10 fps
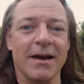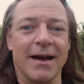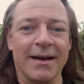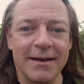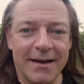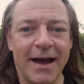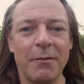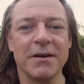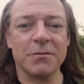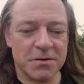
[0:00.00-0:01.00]
And
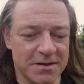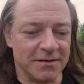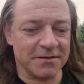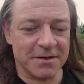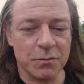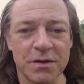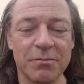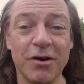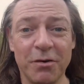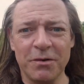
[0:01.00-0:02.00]
how it all started with the
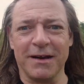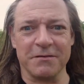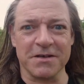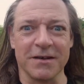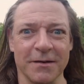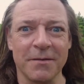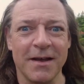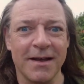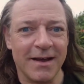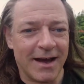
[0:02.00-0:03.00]
pronouns thing.
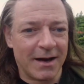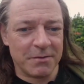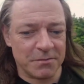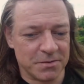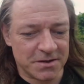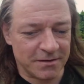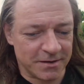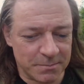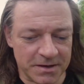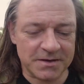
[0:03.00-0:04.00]
How it all
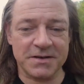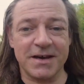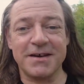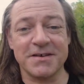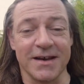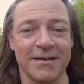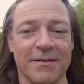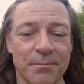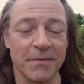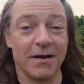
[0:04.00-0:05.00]
started because he said,
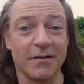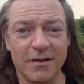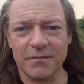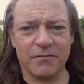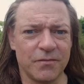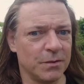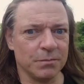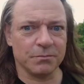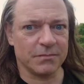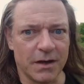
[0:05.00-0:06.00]
and I
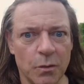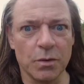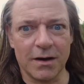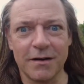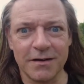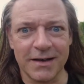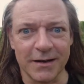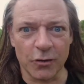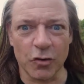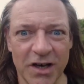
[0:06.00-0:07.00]
wholeheartedly
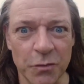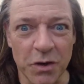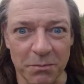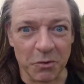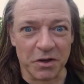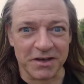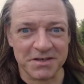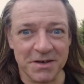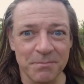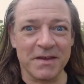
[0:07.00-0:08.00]
agreed with him on
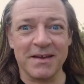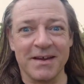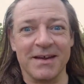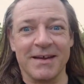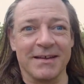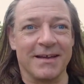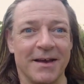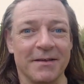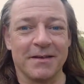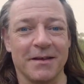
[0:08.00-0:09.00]
this,
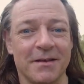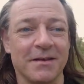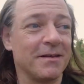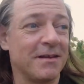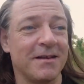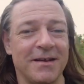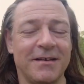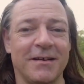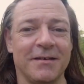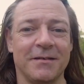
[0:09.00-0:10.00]
that the
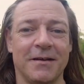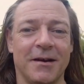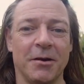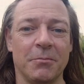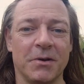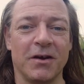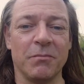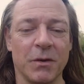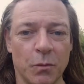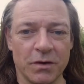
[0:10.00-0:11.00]
Canadian
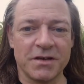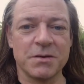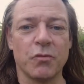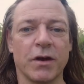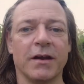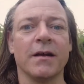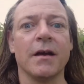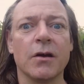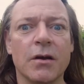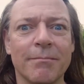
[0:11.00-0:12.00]
government wanted to bring in
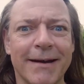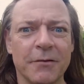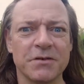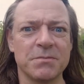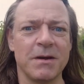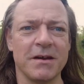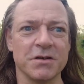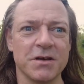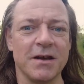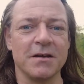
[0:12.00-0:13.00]
compelled
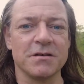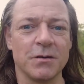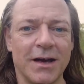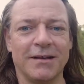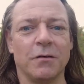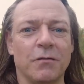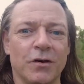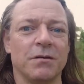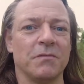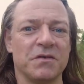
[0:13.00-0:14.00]
speech. So you had no
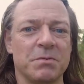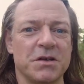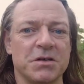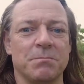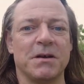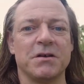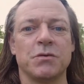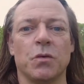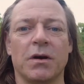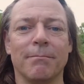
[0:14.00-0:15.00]
freedom of speech because
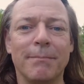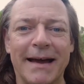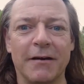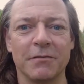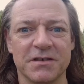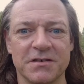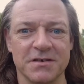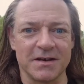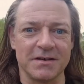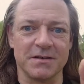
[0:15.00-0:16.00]
you were compelled to
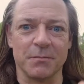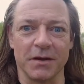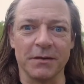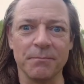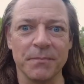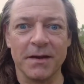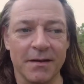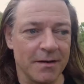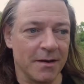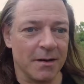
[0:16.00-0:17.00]
say something
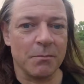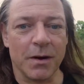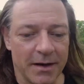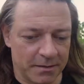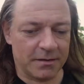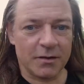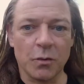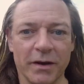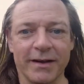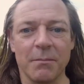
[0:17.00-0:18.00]
by
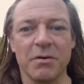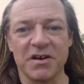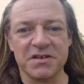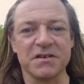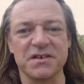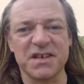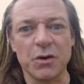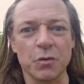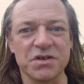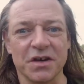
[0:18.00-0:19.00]
calling that person a ze
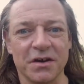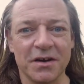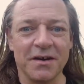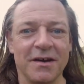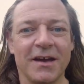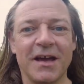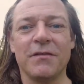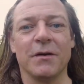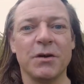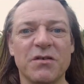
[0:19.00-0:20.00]
or zer,
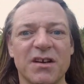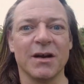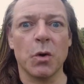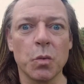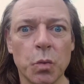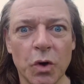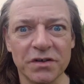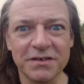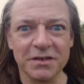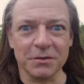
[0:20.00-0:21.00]
even though you didn't
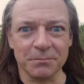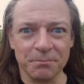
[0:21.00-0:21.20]
want to.